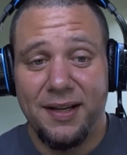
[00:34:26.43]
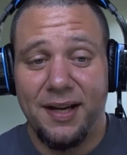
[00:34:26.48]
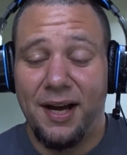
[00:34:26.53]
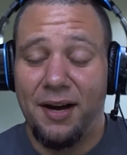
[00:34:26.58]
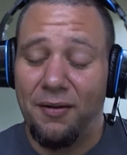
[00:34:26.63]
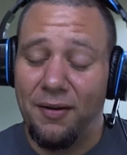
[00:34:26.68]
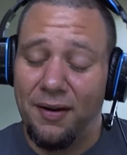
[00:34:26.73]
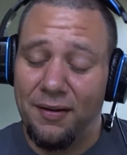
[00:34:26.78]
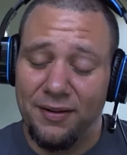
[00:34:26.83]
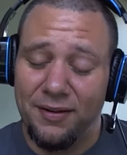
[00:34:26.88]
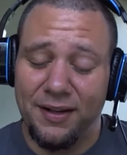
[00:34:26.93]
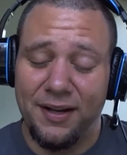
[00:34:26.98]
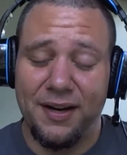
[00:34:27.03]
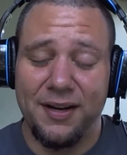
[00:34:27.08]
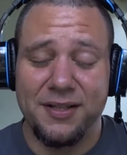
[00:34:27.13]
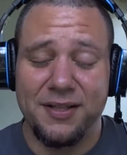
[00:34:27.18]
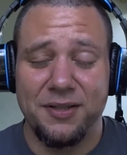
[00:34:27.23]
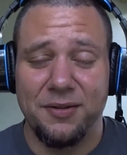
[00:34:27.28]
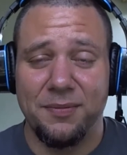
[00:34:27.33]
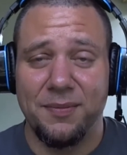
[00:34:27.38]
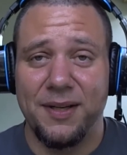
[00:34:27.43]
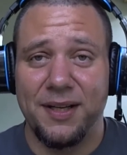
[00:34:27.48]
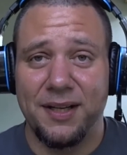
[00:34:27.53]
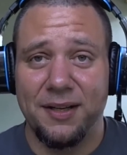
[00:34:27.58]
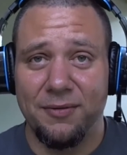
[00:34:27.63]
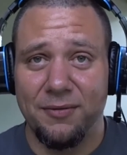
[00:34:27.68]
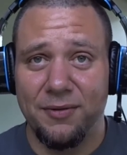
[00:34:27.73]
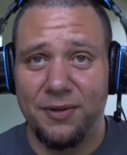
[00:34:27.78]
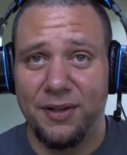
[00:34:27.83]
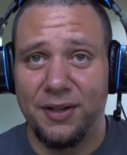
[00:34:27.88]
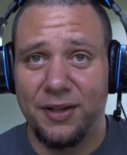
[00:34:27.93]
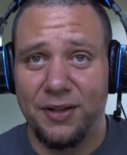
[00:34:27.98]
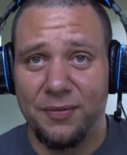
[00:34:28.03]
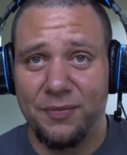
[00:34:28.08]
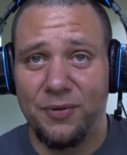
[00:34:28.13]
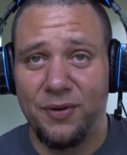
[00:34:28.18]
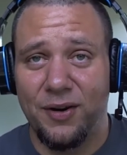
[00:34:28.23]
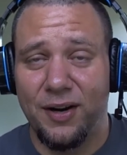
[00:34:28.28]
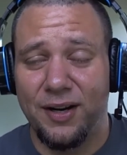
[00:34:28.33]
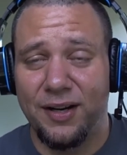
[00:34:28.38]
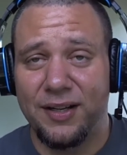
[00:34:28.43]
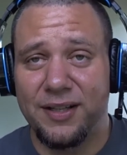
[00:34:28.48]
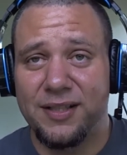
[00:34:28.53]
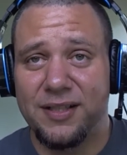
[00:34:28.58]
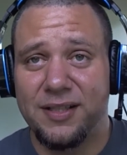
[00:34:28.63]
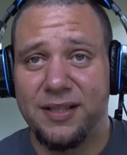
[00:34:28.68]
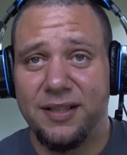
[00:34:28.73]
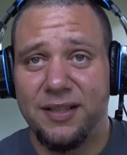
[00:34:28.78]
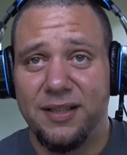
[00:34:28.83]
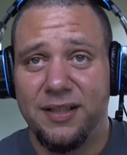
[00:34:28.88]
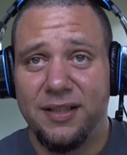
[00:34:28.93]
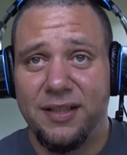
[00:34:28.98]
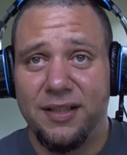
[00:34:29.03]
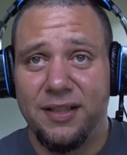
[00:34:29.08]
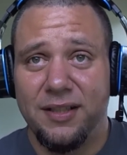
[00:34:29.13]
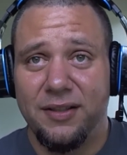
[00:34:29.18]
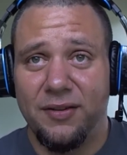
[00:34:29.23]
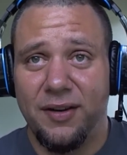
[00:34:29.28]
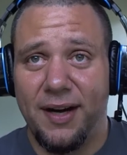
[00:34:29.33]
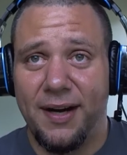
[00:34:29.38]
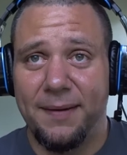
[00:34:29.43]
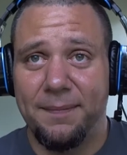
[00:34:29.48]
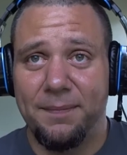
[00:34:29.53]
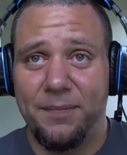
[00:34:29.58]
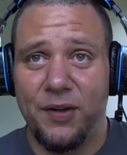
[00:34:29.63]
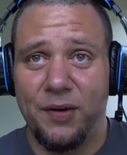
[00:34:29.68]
However, they are still making really good products, right?